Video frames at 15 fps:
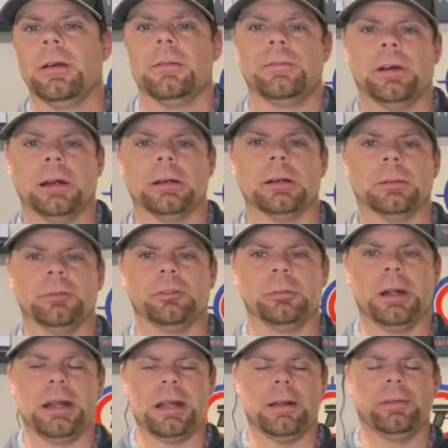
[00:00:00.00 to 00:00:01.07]
firearms you
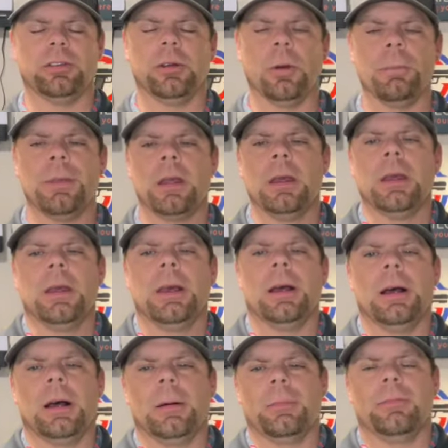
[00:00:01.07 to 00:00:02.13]
might have. So
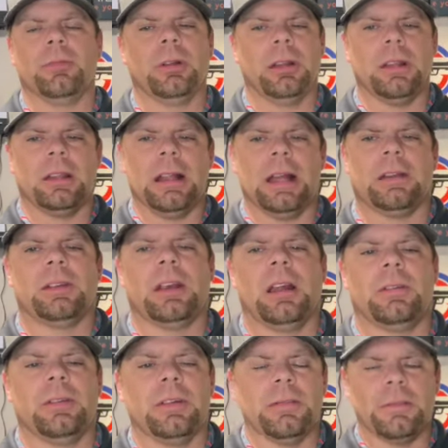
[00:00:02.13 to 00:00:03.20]
really that's kind
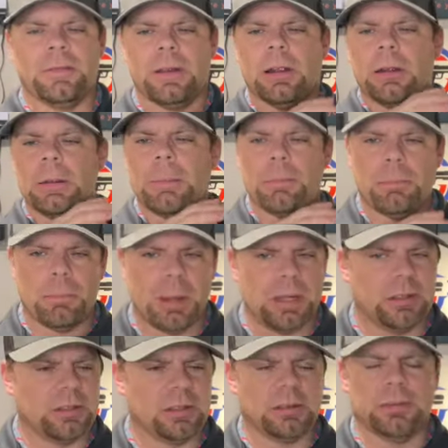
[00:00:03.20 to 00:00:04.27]
of a very
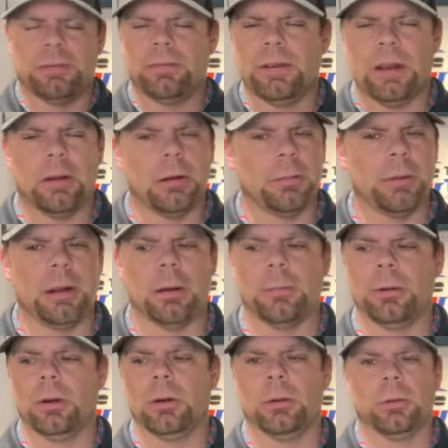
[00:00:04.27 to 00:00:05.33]
basic, very bare
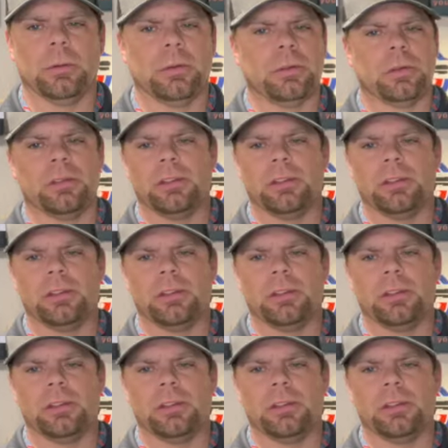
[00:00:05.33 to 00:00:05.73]
bones.